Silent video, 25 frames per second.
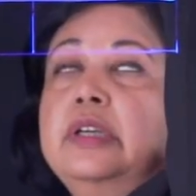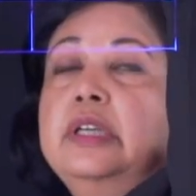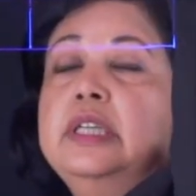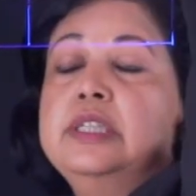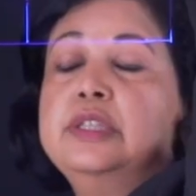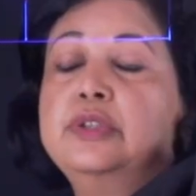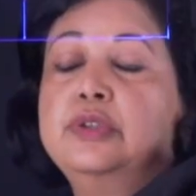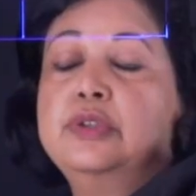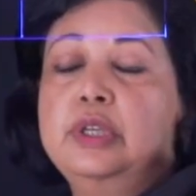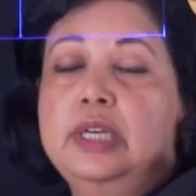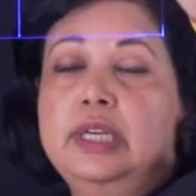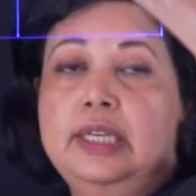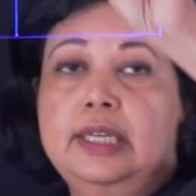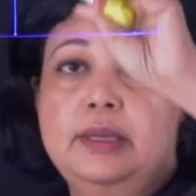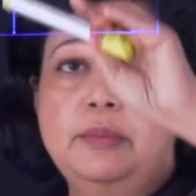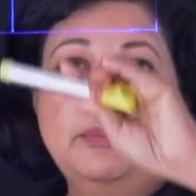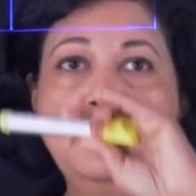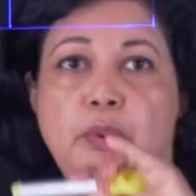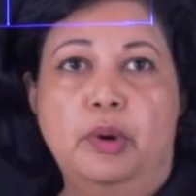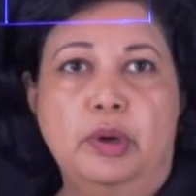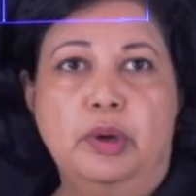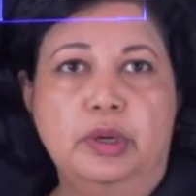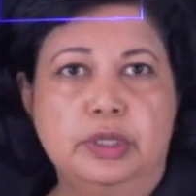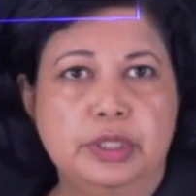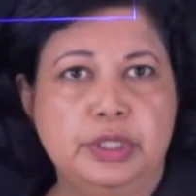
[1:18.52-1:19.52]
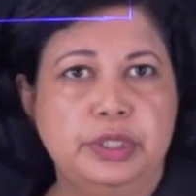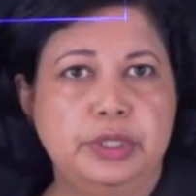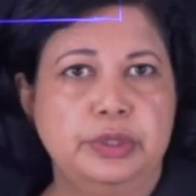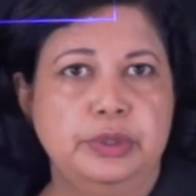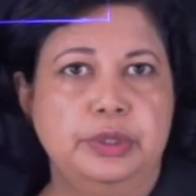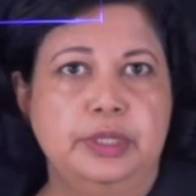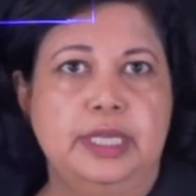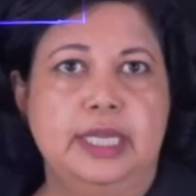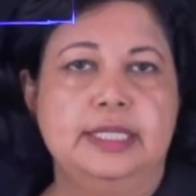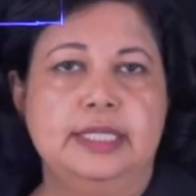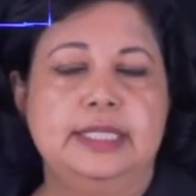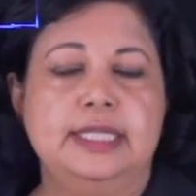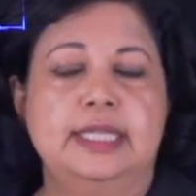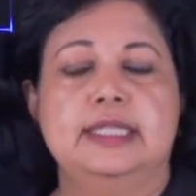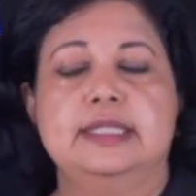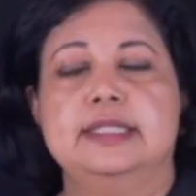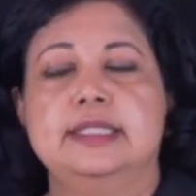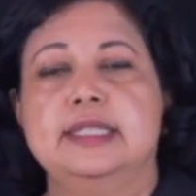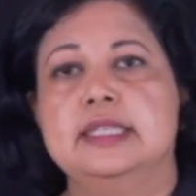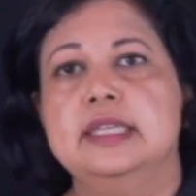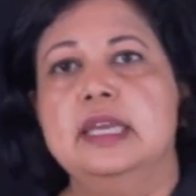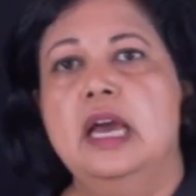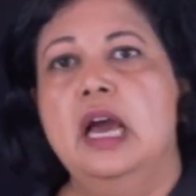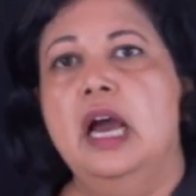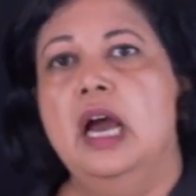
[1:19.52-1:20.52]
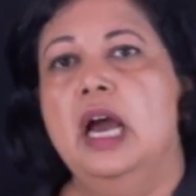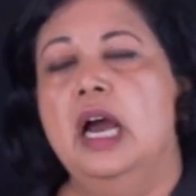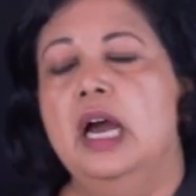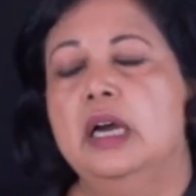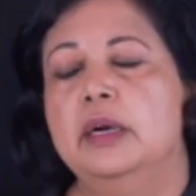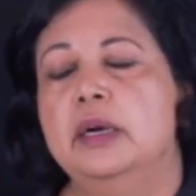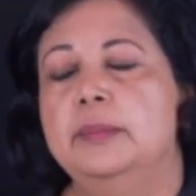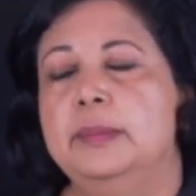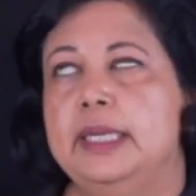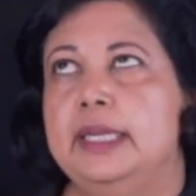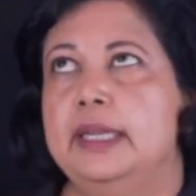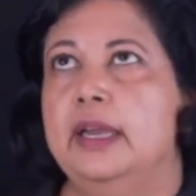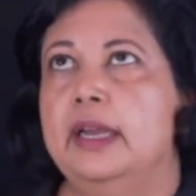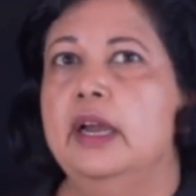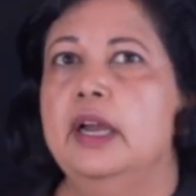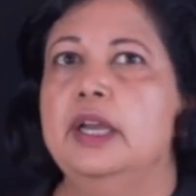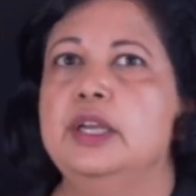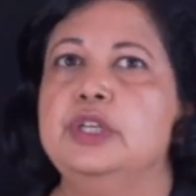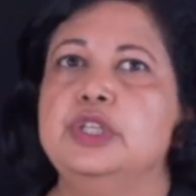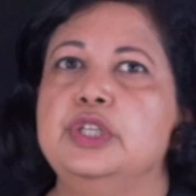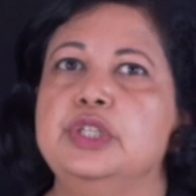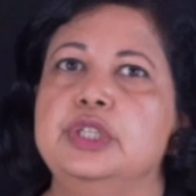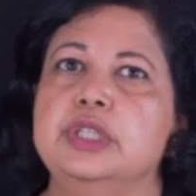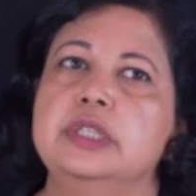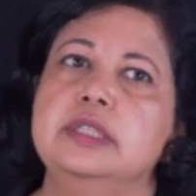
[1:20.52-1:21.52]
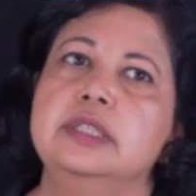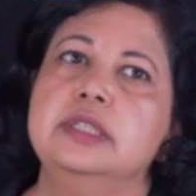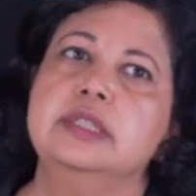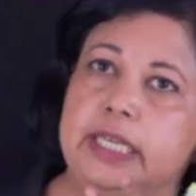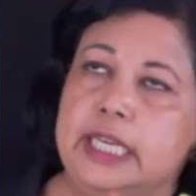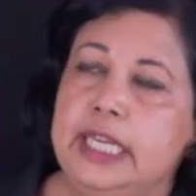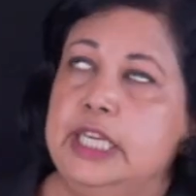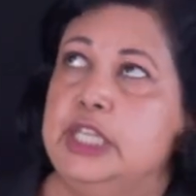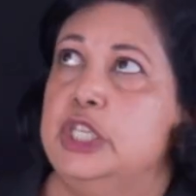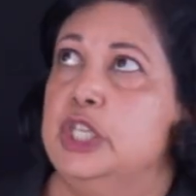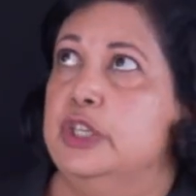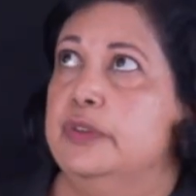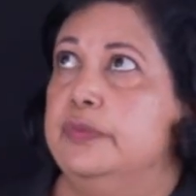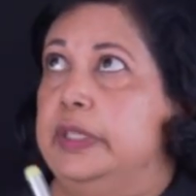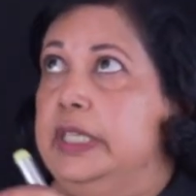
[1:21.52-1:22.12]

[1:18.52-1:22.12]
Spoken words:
is really important too. That tells us how many hydrogens each of